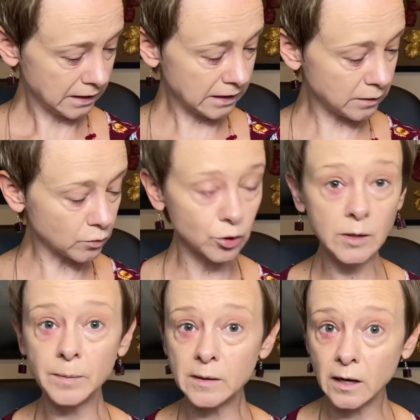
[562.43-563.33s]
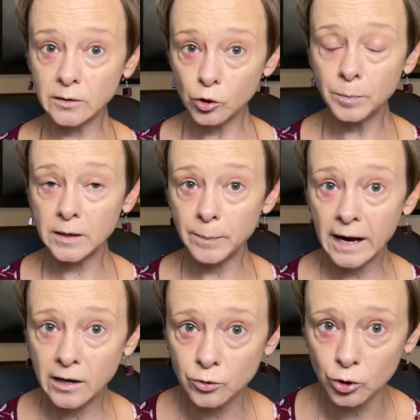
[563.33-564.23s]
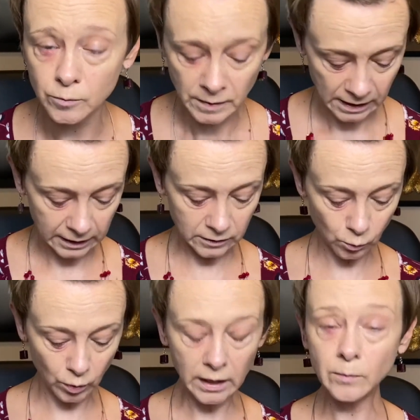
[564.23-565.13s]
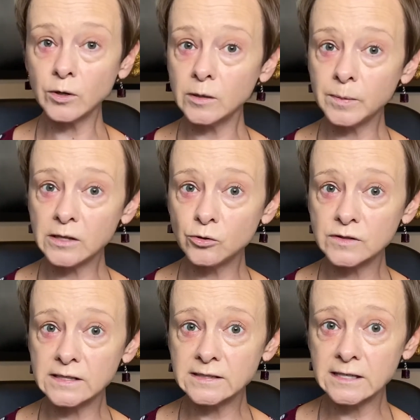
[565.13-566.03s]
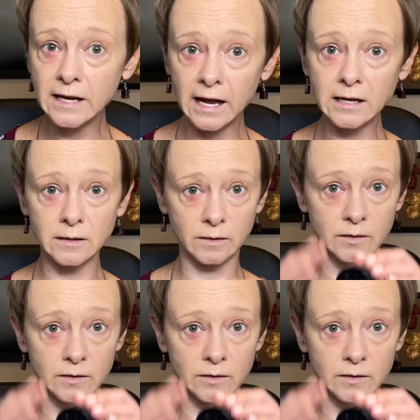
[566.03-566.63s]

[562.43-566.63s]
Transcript: is going to be a little bit of powder. And the one I'm going to be using today is